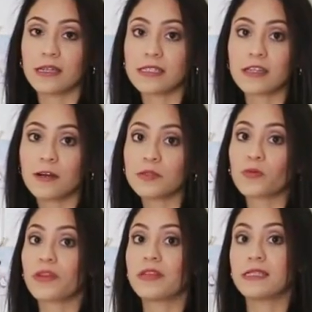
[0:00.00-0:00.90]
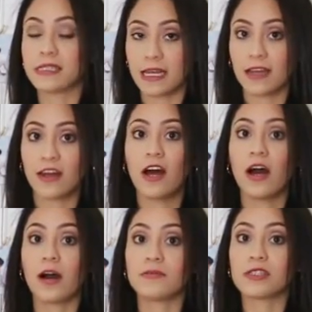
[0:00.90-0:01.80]
this comes with a set
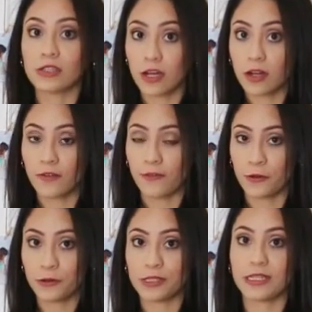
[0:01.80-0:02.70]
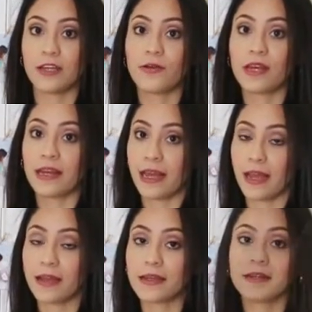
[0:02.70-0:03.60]
of stock photos that you can
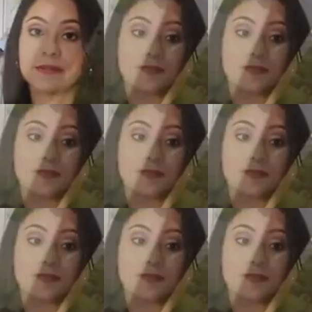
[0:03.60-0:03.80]
hang.